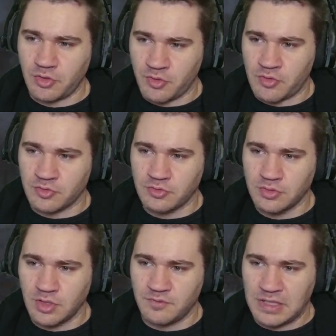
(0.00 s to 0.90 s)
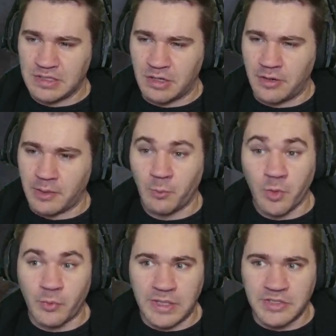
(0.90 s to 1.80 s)
hurdle of like, all right,
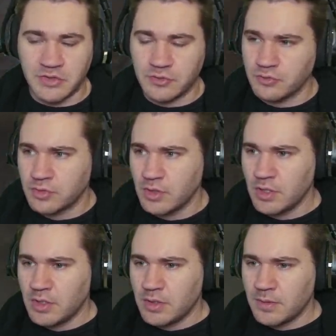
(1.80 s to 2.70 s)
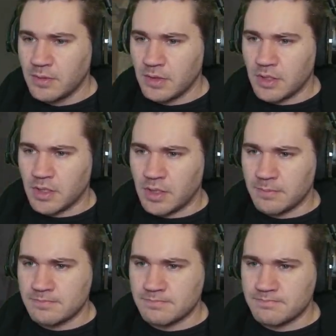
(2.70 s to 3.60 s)
what do I do?
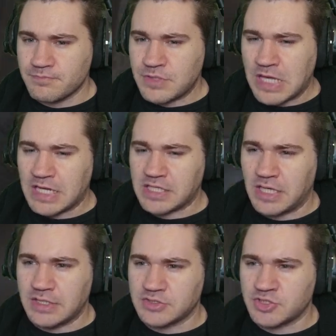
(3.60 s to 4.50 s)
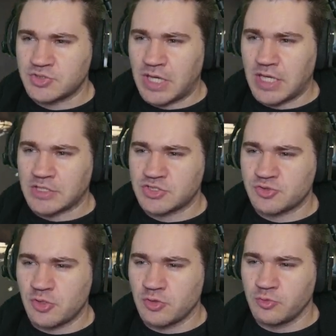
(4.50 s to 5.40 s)
That I
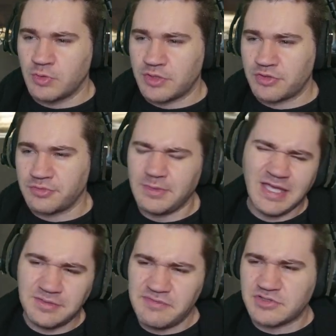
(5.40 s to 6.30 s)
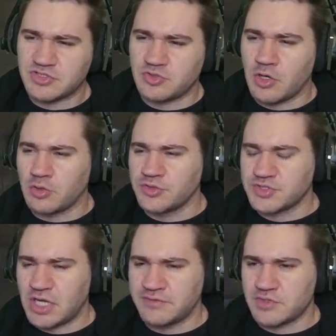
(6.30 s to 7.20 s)
struggled with. I don't even struggled, it's
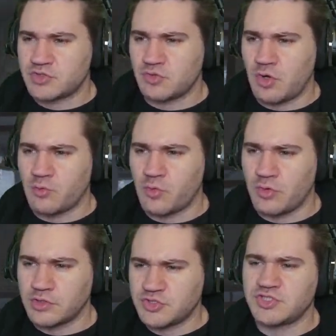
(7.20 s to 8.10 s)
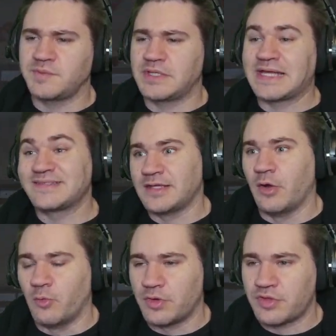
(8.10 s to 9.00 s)
kind of a strong word. It's just something I dealt with,